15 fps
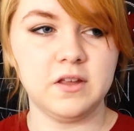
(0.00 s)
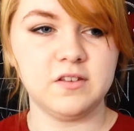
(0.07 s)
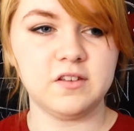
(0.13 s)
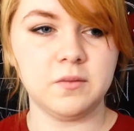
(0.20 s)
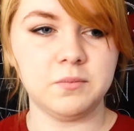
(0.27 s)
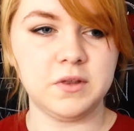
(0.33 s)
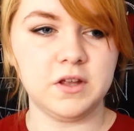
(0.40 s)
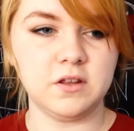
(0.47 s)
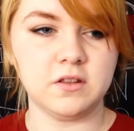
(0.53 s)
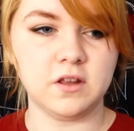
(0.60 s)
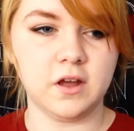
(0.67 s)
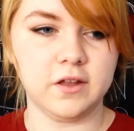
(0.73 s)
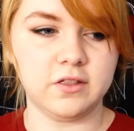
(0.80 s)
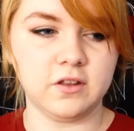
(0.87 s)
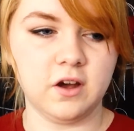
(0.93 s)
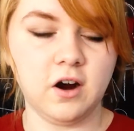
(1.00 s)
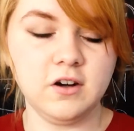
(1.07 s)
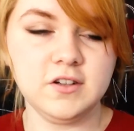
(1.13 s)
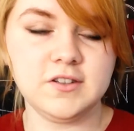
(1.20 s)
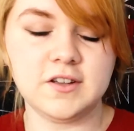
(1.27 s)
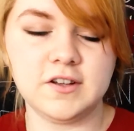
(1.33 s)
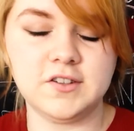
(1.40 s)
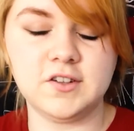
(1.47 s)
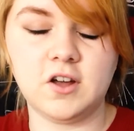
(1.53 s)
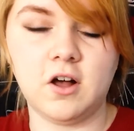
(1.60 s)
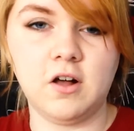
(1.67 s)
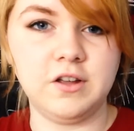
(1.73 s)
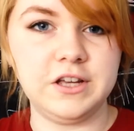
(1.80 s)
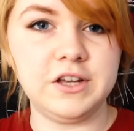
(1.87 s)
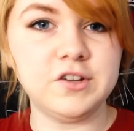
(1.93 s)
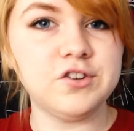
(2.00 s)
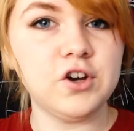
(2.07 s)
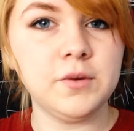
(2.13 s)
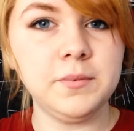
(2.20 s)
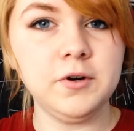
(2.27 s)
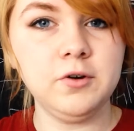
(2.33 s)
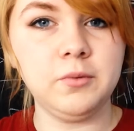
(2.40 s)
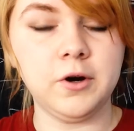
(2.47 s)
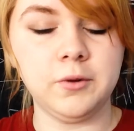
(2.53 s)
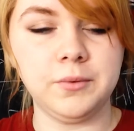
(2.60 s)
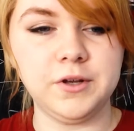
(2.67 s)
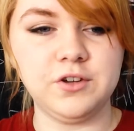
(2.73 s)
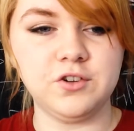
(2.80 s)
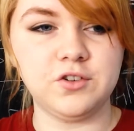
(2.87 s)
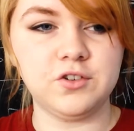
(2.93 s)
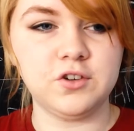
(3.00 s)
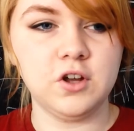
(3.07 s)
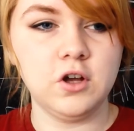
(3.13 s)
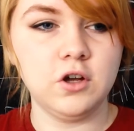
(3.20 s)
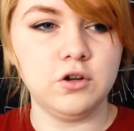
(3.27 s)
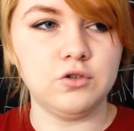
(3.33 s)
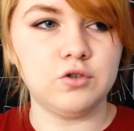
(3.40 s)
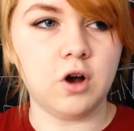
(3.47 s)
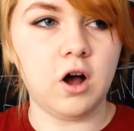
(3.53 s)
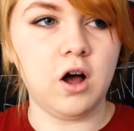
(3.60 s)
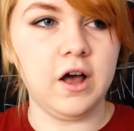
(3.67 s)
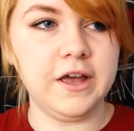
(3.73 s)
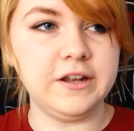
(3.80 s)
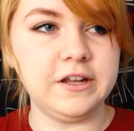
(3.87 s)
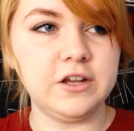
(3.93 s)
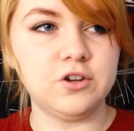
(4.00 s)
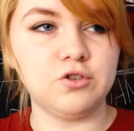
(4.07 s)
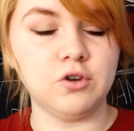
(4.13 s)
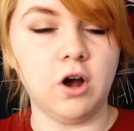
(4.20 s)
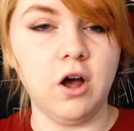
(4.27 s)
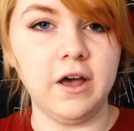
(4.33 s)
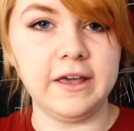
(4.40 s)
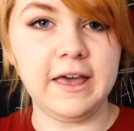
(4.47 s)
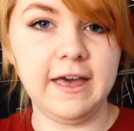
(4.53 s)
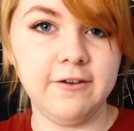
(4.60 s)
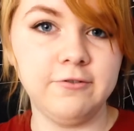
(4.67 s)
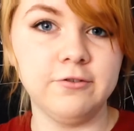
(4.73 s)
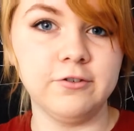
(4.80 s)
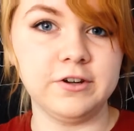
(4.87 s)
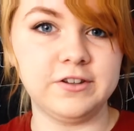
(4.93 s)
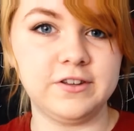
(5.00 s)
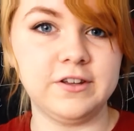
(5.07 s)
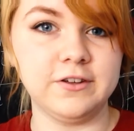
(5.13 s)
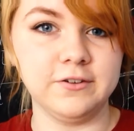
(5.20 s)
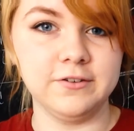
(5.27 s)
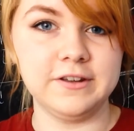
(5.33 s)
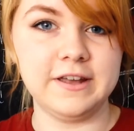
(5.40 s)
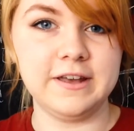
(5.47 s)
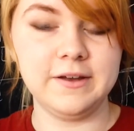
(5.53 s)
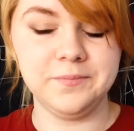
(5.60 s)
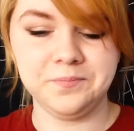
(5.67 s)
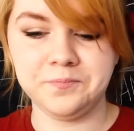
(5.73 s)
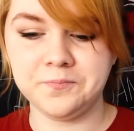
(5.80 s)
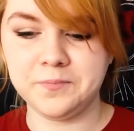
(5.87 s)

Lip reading: something that the artists like to call Inktober, where we just draw an ink drawing every single day.